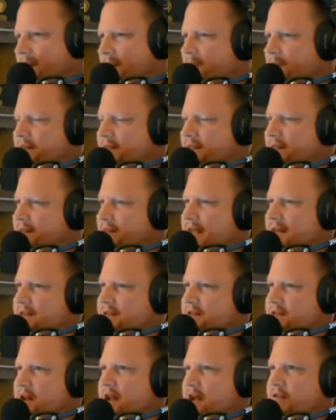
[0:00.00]
but that's
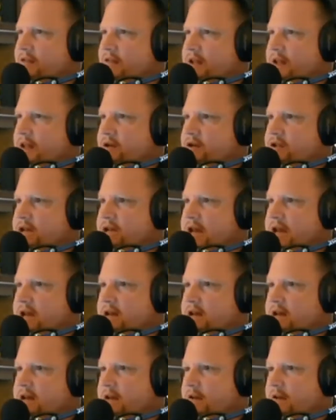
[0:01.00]
not the
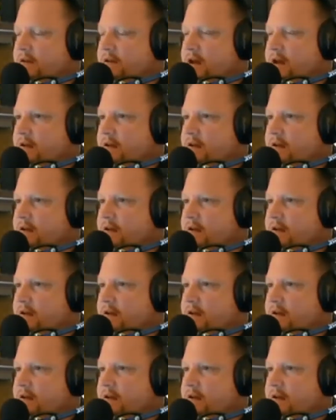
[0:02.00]
understanding of,